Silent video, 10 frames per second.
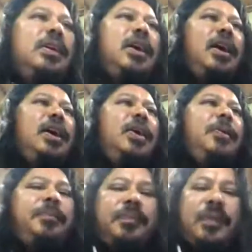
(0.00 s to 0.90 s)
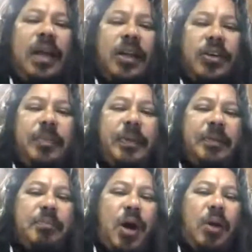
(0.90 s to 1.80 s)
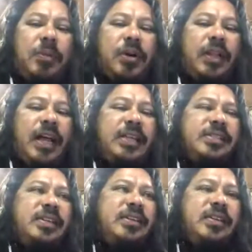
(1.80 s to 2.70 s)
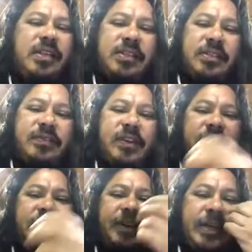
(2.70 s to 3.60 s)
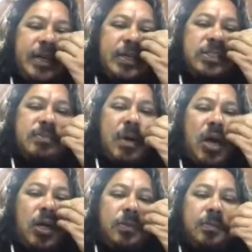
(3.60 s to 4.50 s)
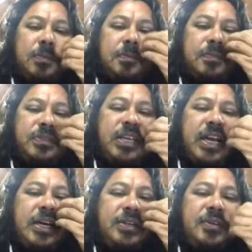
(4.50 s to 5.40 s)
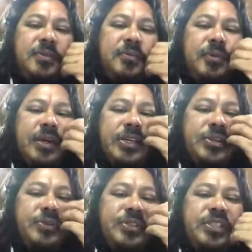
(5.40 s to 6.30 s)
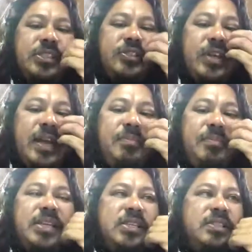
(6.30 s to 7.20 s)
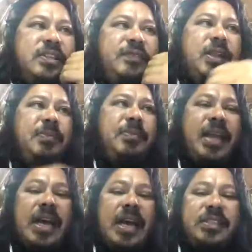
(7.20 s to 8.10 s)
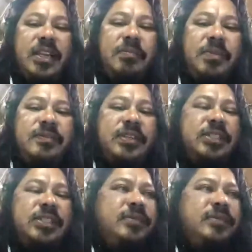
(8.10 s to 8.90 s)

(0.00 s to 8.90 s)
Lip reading: I grew up in Palmer, Alaska. It's a very small town where you would just drive by just to fill up gas and then move on.